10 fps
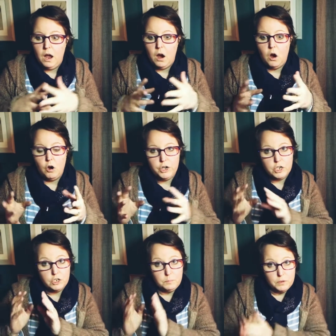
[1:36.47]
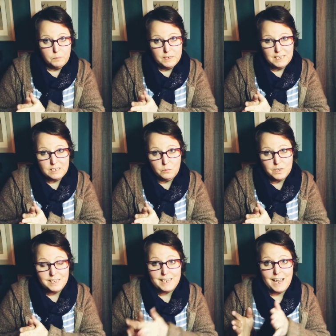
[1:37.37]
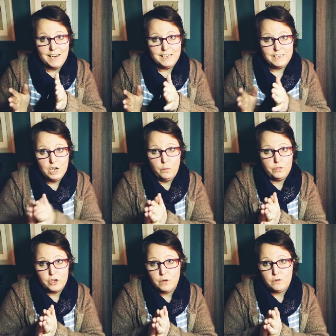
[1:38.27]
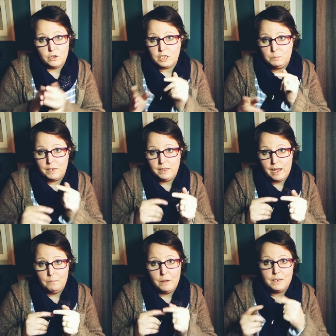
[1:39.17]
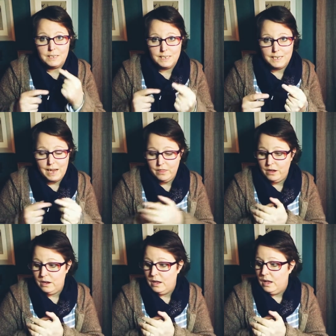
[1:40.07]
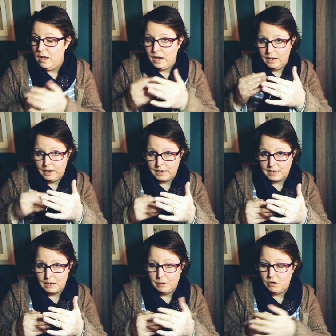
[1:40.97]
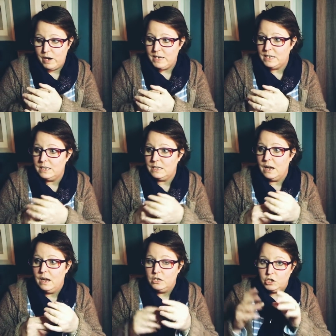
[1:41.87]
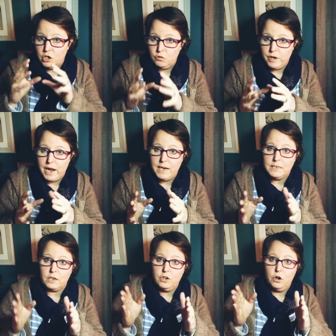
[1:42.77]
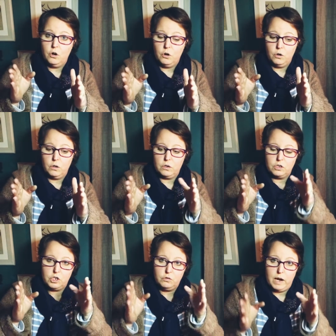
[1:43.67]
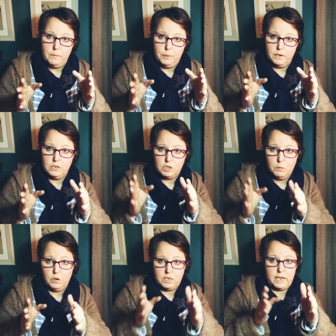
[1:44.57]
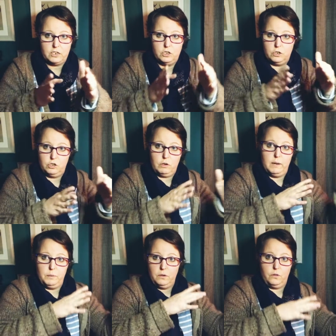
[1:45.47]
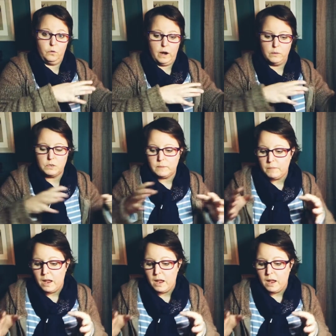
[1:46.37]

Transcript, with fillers: Or you can just put the pieces to one side, knowing that you've got to spin them together in like a semi-gradient to create your striping, your small sections of striping throughout.